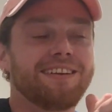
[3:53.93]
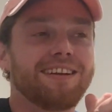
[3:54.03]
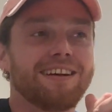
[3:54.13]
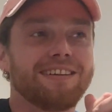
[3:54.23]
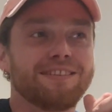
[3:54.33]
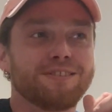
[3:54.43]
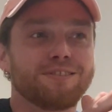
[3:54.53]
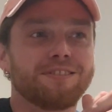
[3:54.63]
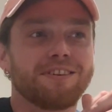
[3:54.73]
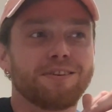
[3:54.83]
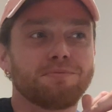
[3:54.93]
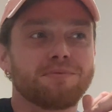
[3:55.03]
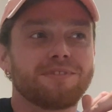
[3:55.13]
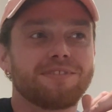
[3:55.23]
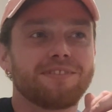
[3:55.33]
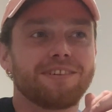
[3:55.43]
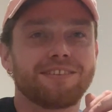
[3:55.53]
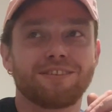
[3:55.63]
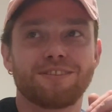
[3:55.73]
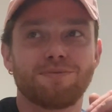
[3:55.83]
And, you know,
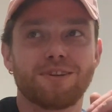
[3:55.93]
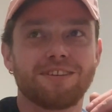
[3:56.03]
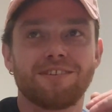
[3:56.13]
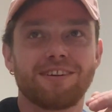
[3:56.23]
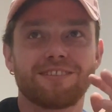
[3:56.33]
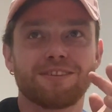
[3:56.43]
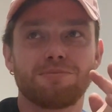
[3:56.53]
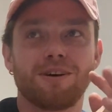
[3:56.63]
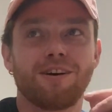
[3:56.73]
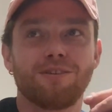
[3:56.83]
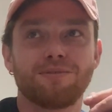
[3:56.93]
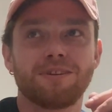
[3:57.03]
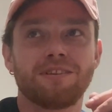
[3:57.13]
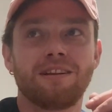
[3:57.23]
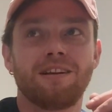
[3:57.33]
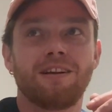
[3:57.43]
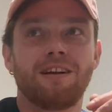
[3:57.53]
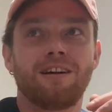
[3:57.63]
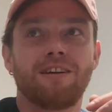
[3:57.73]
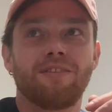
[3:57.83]
I didn't really like this part of it.
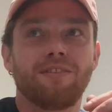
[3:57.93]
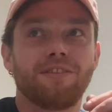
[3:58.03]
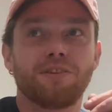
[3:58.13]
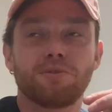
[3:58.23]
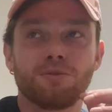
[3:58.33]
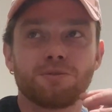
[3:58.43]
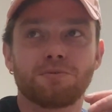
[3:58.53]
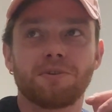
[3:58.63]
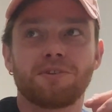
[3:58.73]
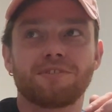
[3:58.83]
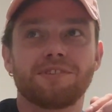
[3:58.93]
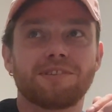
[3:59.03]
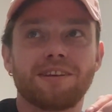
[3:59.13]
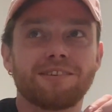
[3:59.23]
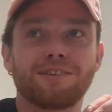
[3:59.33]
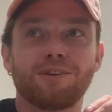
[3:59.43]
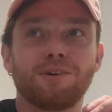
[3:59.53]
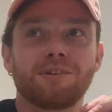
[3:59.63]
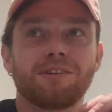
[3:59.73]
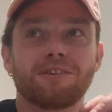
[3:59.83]
The doors were locked at 10
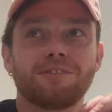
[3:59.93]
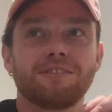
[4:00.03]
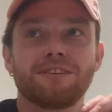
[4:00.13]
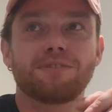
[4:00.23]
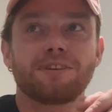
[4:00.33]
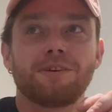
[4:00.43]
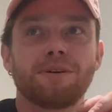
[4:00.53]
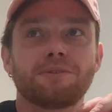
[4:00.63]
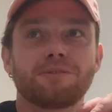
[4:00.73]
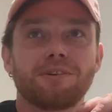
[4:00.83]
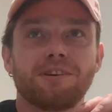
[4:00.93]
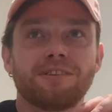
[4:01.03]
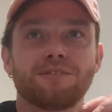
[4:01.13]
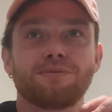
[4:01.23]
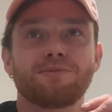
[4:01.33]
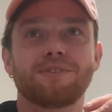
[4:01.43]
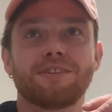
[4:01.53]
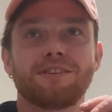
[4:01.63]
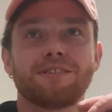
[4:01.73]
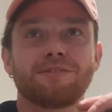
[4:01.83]
o'clock. I couldn't go outside if, you
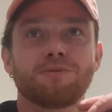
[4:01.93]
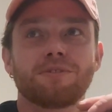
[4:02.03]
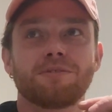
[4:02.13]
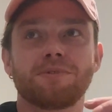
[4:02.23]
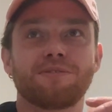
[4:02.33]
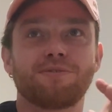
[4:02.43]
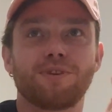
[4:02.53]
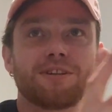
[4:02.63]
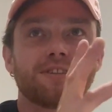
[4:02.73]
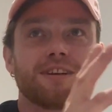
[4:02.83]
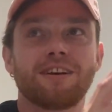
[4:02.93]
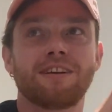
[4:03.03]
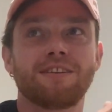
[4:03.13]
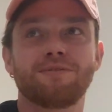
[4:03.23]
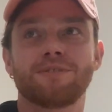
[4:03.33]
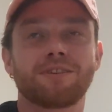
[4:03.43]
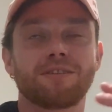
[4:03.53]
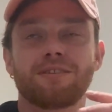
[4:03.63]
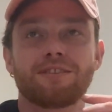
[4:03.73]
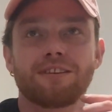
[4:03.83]
know, you wanted a bit of fresh air. Even
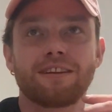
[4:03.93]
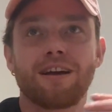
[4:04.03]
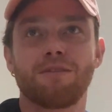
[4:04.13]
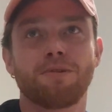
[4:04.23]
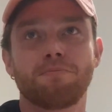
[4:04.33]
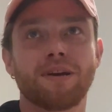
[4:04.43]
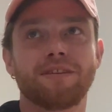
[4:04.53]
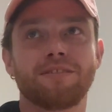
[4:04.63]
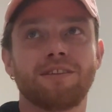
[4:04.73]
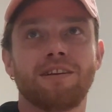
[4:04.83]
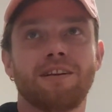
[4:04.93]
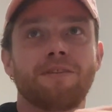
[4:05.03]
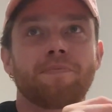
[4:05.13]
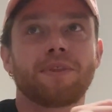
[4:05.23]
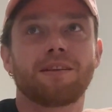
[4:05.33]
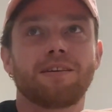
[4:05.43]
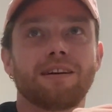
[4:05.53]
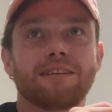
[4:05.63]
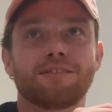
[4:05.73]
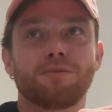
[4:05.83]
to get out of my bed, I
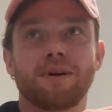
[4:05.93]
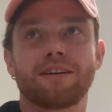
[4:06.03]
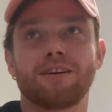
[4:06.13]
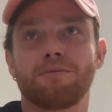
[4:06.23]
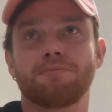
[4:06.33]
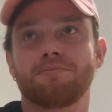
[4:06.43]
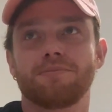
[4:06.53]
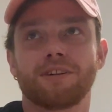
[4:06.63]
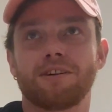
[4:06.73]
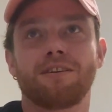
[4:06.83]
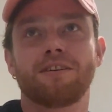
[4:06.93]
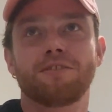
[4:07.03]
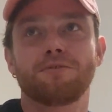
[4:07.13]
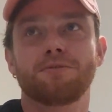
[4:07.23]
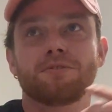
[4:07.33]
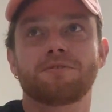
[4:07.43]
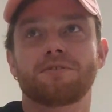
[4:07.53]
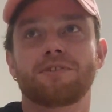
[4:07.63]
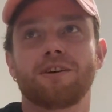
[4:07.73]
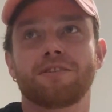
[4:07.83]
had to wake up the guy who was
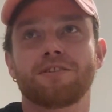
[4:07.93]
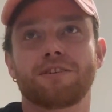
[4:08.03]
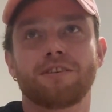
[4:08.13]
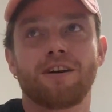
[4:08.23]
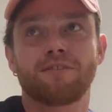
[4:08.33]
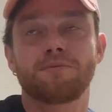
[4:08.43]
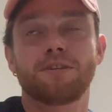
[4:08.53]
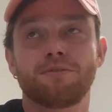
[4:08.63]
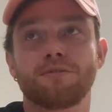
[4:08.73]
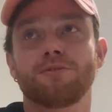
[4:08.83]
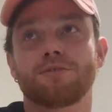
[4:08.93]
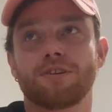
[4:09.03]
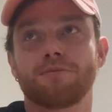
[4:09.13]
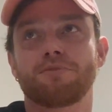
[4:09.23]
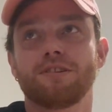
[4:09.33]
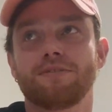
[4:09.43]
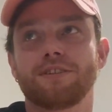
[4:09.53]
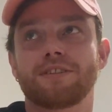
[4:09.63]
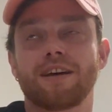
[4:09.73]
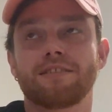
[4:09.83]
kind of looking after me, who was also a
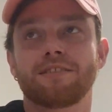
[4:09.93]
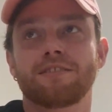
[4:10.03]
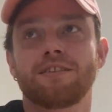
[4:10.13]
previous addict.